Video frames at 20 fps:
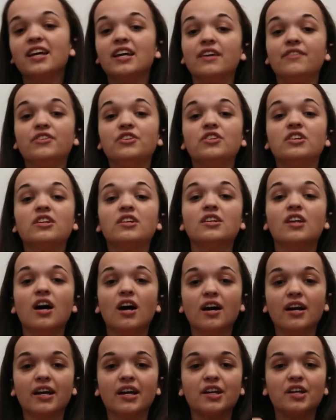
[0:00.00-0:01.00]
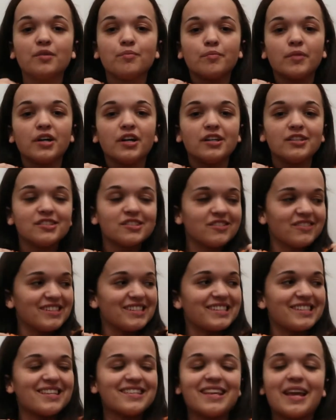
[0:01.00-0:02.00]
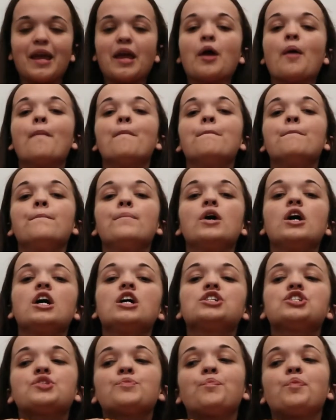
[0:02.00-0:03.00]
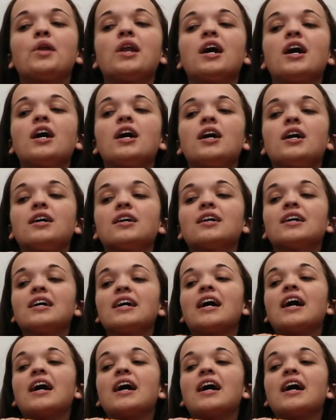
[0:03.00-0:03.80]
If you did not get your merch, this is a merch plug.